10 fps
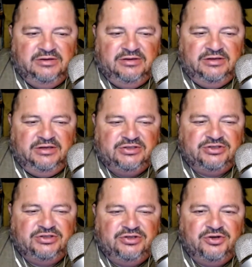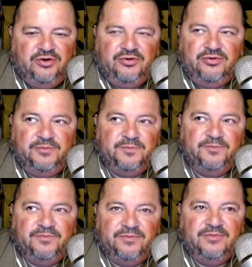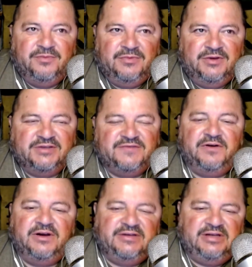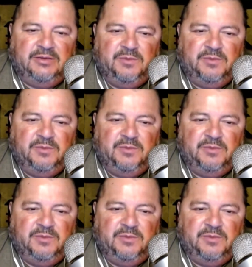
it's, you know, it's very deep.